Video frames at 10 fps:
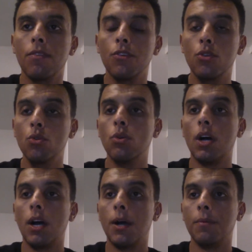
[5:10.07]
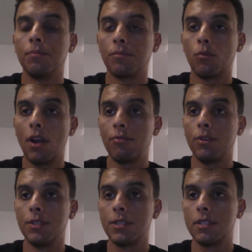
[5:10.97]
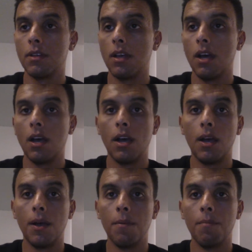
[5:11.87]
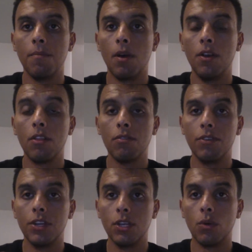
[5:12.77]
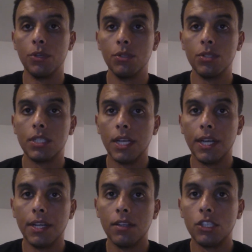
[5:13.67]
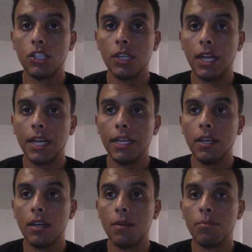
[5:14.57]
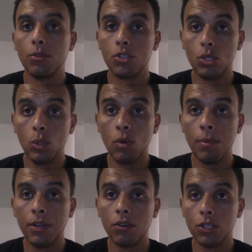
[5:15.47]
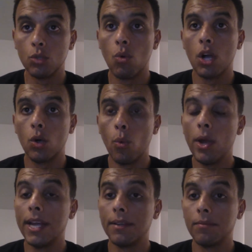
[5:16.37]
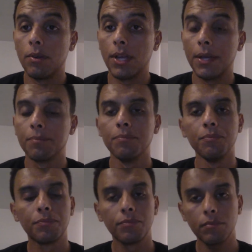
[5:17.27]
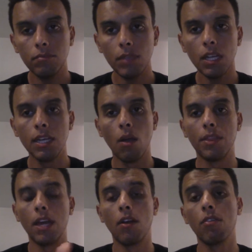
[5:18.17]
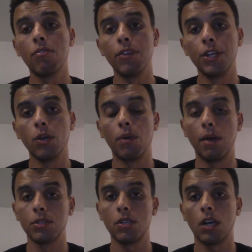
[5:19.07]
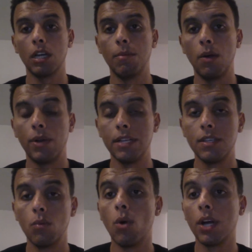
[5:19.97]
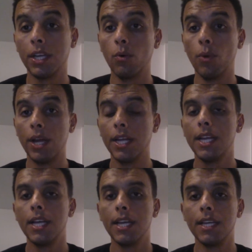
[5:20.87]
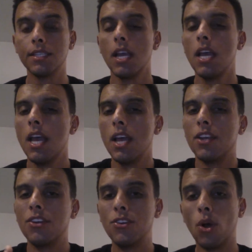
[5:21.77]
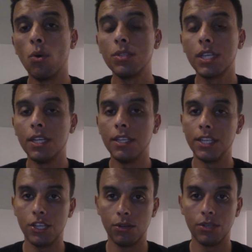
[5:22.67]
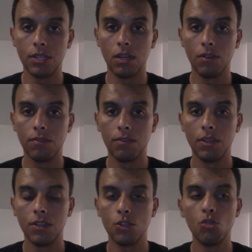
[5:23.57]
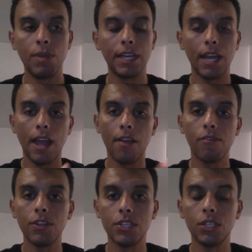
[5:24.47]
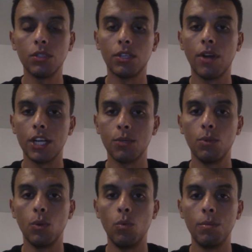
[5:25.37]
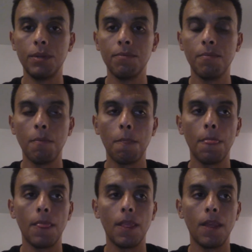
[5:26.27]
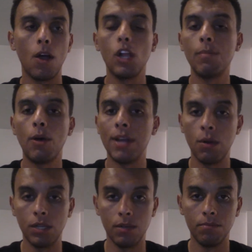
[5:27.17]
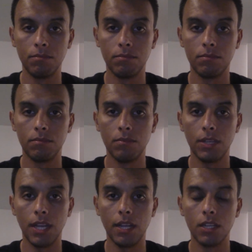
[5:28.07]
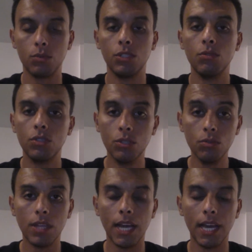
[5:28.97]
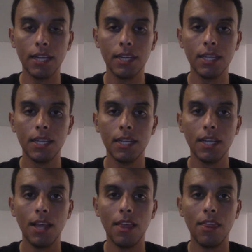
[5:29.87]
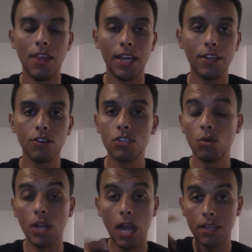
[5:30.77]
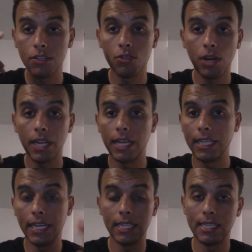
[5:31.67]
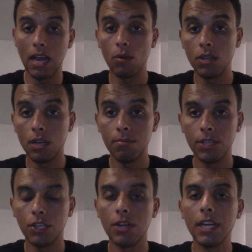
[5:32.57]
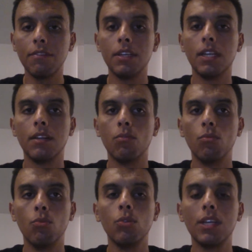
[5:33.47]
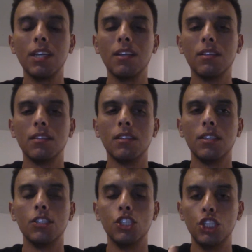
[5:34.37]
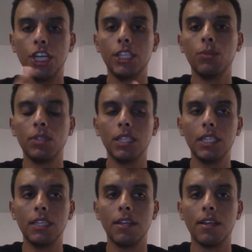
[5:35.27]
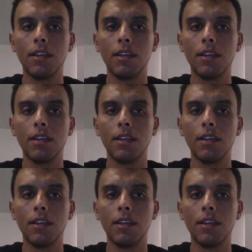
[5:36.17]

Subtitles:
you reference another video when you say, should I pursue women or just walk away, okay? Now, in that other video, what I was talking about when I said walking away is don't condition yourself to make every single interaction with a woman all about an outcome, okay? Because when you do that, then you're so concentrating on getting this outcome that you're not even really genuinely